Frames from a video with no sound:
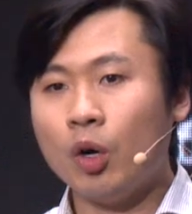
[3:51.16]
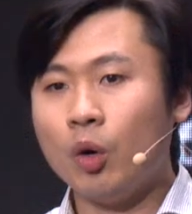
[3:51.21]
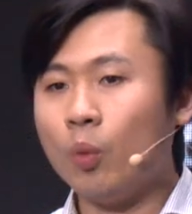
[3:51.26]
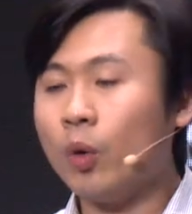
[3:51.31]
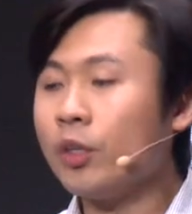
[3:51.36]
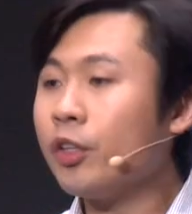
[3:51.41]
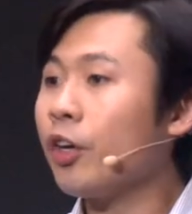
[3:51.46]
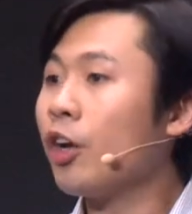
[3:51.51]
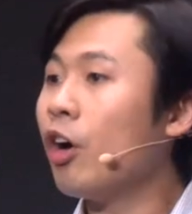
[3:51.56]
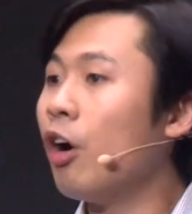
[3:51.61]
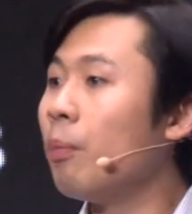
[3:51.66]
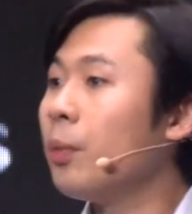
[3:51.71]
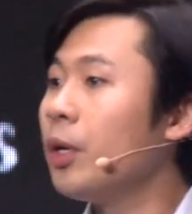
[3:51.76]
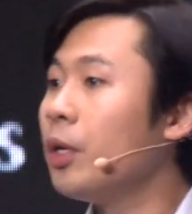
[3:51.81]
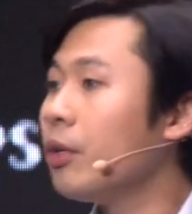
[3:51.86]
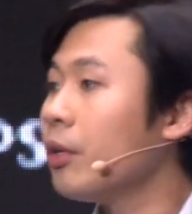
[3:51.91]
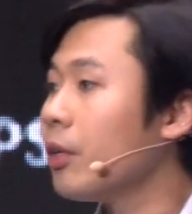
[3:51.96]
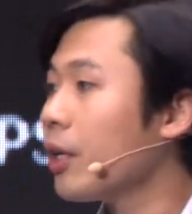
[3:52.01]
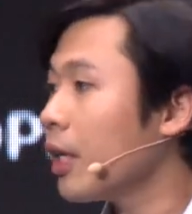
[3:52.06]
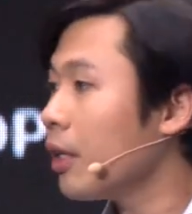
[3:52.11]
What the
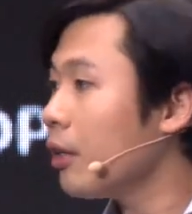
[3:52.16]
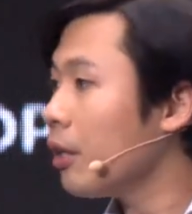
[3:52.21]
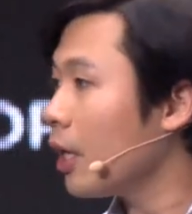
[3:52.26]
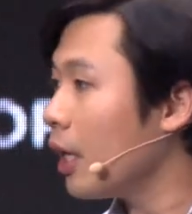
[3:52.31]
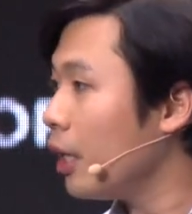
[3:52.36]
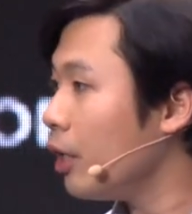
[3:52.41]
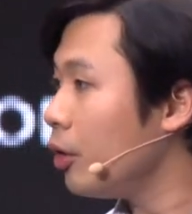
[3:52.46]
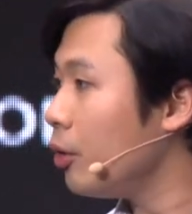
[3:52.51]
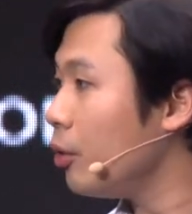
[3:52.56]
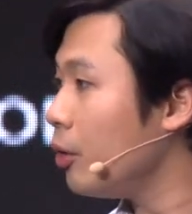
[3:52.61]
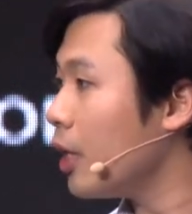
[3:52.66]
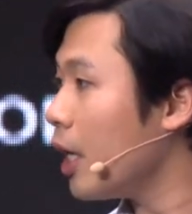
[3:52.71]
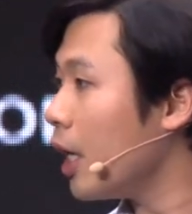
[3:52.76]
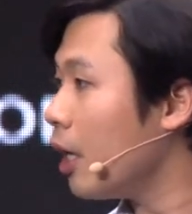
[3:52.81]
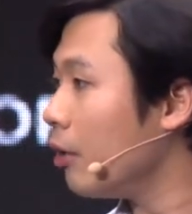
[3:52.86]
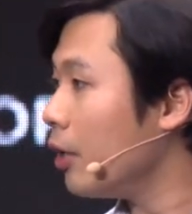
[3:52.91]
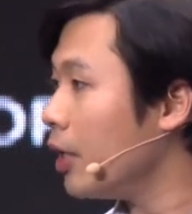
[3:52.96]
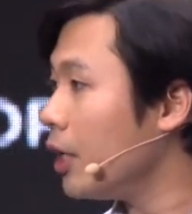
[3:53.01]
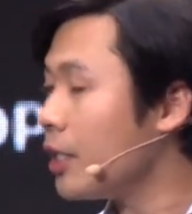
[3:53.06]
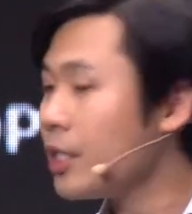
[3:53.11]
computer can do
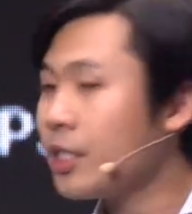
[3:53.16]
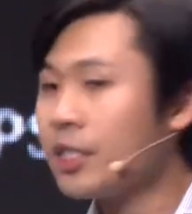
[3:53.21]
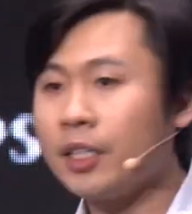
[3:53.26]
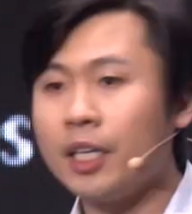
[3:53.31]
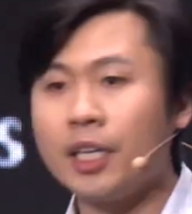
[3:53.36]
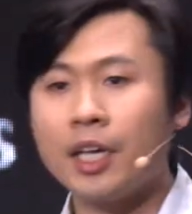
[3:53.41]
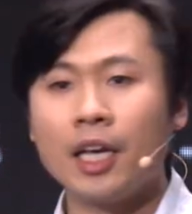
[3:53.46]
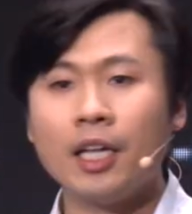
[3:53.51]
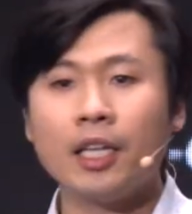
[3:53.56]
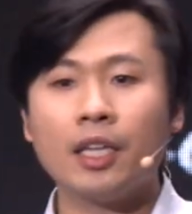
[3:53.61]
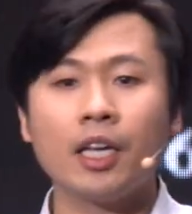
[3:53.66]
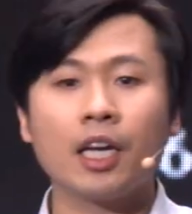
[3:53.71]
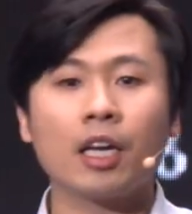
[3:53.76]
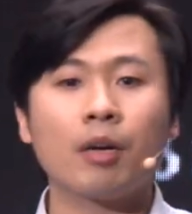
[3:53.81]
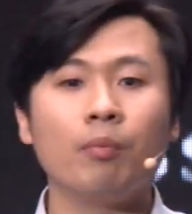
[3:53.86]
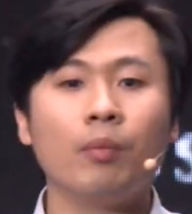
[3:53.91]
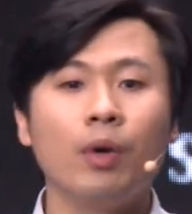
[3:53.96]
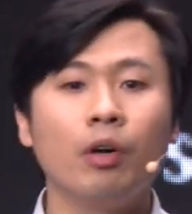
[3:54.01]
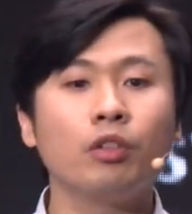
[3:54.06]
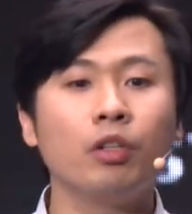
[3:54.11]
now is they can
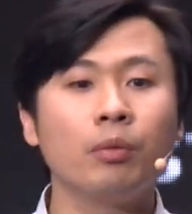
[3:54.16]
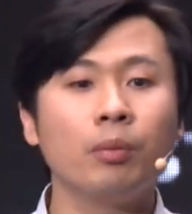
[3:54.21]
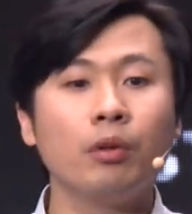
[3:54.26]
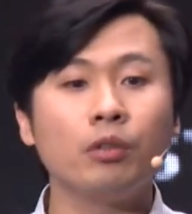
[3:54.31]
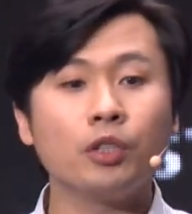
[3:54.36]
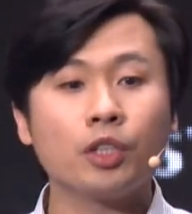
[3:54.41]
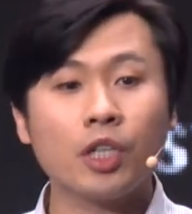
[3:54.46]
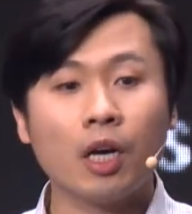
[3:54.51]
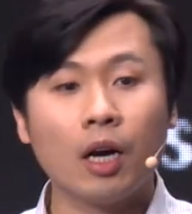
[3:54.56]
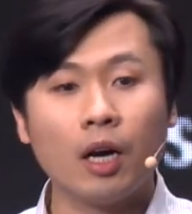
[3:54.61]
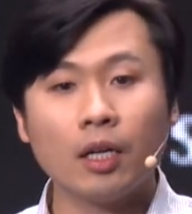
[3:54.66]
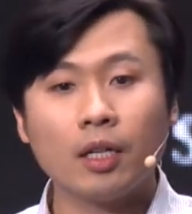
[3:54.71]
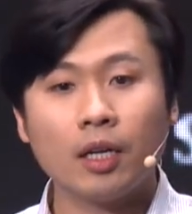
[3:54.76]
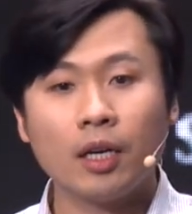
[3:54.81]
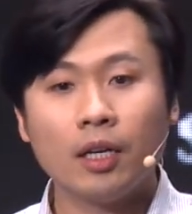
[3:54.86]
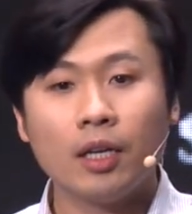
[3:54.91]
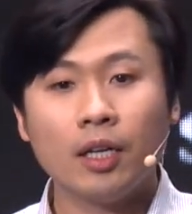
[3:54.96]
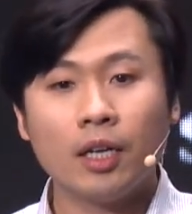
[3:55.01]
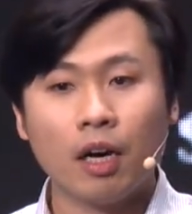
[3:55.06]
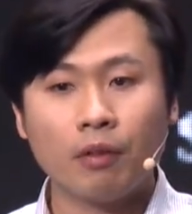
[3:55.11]
take multiple shots
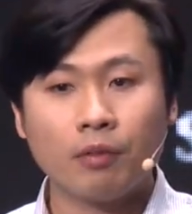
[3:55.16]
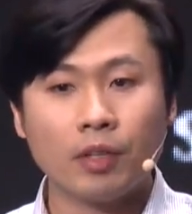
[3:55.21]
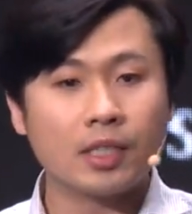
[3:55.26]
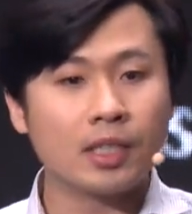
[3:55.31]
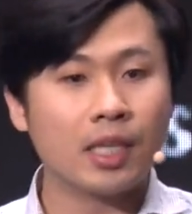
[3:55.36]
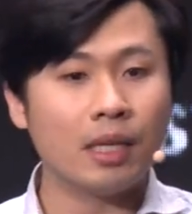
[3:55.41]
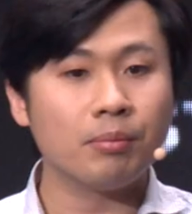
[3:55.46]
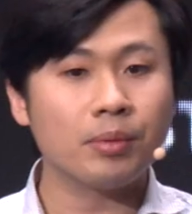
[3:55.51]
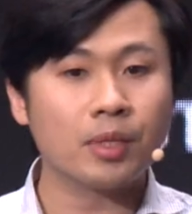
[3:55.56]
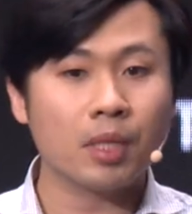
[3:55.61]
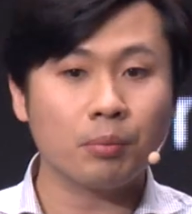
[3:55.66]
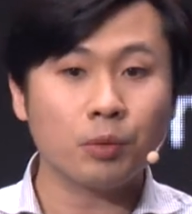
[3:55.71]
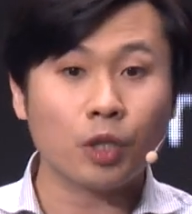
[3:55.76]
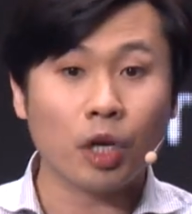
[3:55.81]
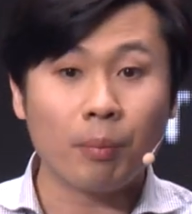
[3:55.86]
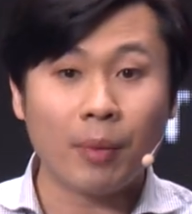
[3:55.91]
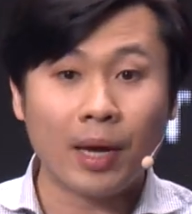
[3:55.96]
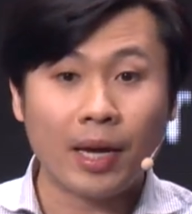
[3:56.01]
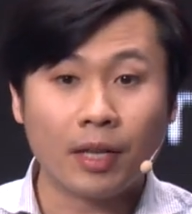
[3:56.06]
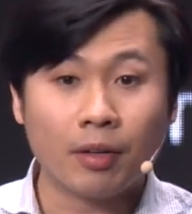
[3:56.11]
of the same subject
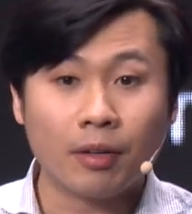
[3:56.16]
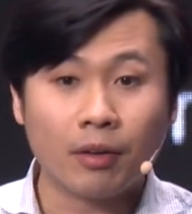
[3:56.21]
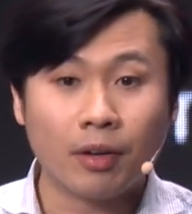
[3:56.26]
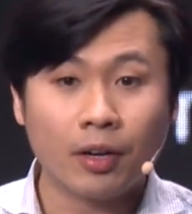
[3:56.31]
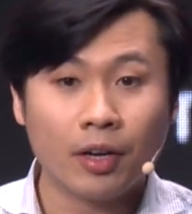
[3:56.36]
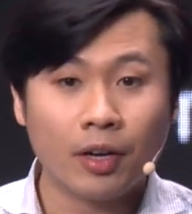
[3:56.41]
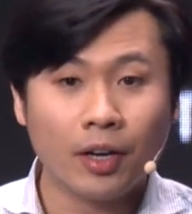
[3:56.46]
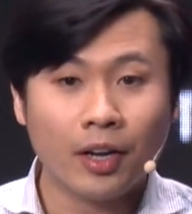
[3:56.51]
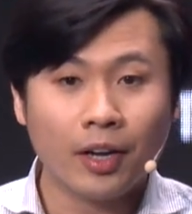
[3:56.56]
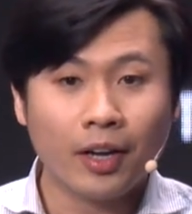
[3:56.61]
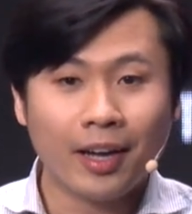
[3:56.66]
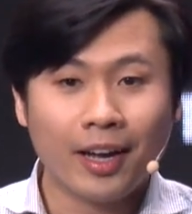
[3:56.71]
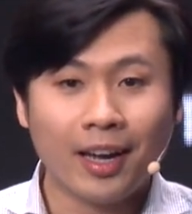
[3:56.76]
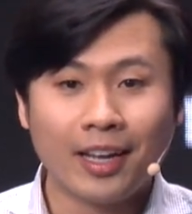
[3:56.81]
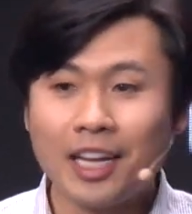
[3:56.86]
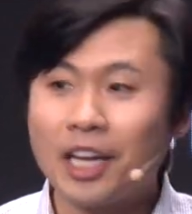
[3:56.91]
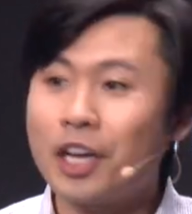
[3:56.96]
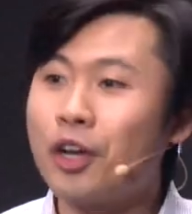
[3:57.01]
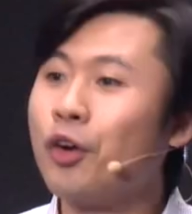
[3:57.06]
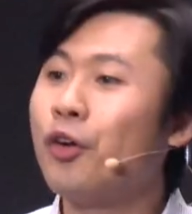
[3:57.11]
matter
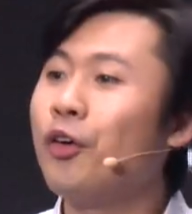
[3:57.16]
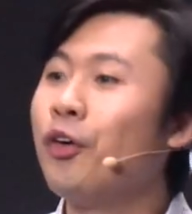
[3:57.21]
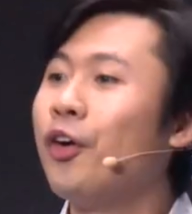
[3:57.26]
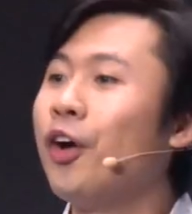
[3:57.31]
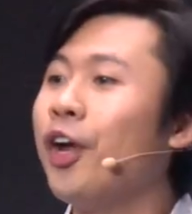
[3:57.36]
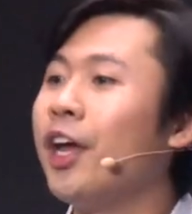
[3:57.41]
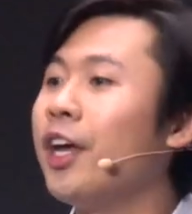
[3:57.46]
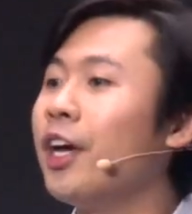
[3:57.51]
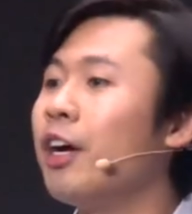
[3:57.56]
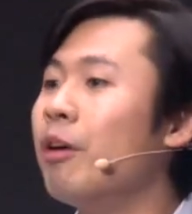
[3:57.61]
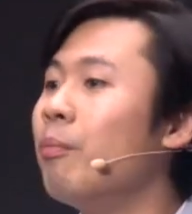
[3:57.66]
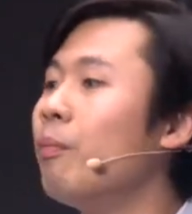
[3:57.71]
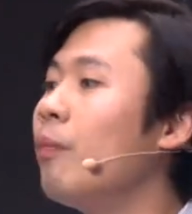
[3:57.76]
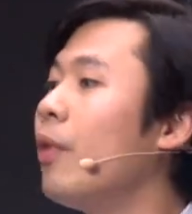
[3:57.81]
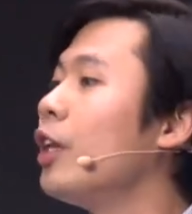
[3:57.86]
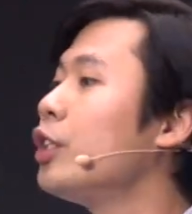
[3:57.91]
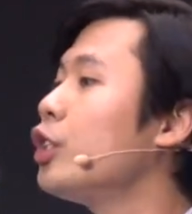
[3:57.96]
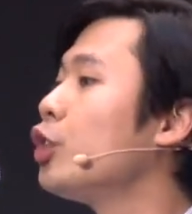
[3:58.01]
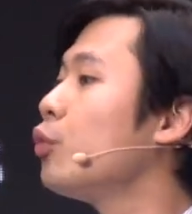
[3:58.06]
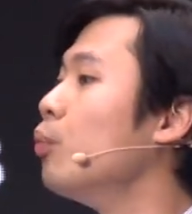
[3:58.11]
and then create a
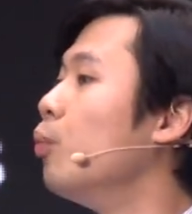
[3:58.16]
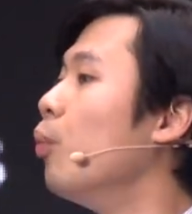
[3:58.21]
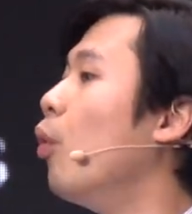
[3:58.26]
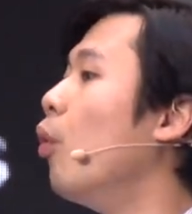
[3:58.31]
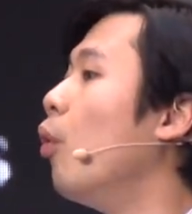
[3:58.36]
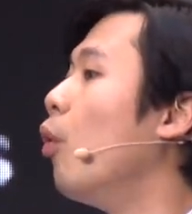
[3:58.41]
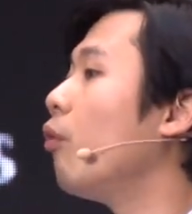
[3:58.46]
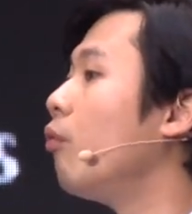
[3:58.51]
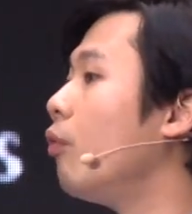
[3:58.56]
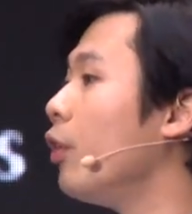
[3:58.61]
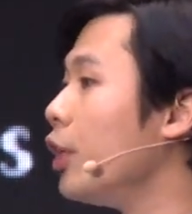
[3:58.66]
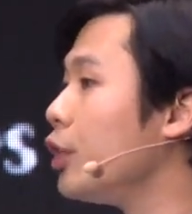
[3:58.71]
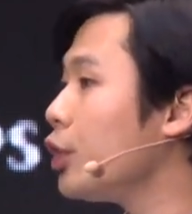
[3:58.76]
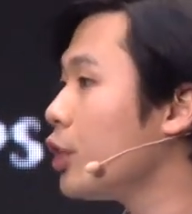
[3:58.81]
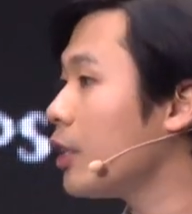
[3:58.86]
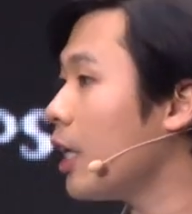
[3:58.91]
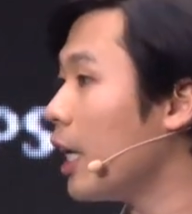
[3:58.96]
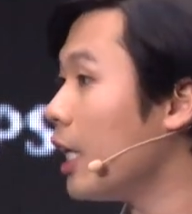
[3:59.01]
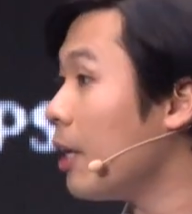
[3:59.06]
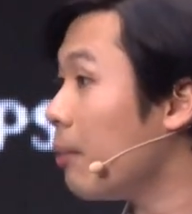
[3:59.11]
much more
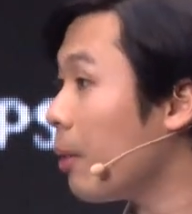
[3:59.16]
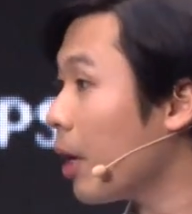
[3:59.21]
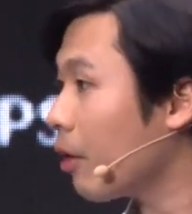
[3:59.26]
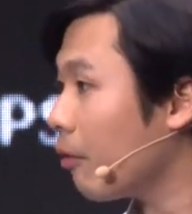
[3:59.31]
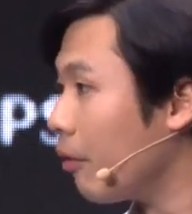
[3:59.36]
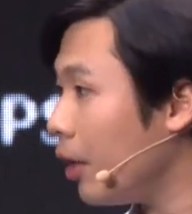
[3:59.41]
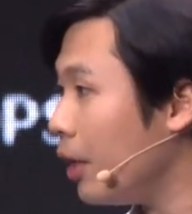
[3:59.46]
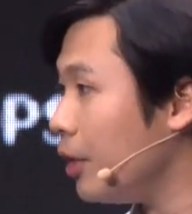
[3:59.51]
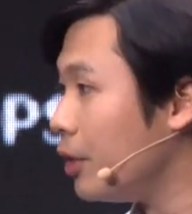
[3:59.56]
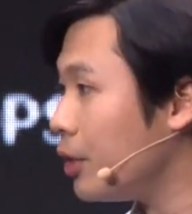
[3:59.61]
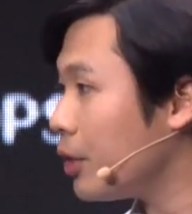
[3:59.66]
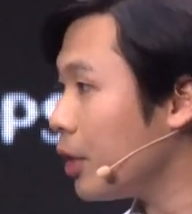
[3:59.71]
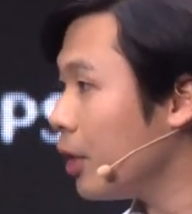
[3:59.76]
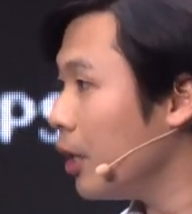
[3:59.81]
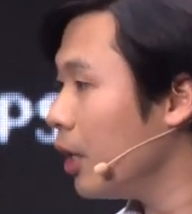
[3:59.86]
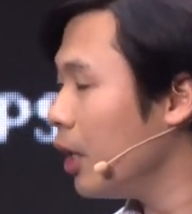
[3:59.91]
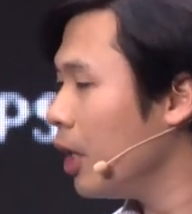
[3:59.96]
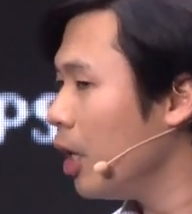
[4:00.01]
rich dynamic range.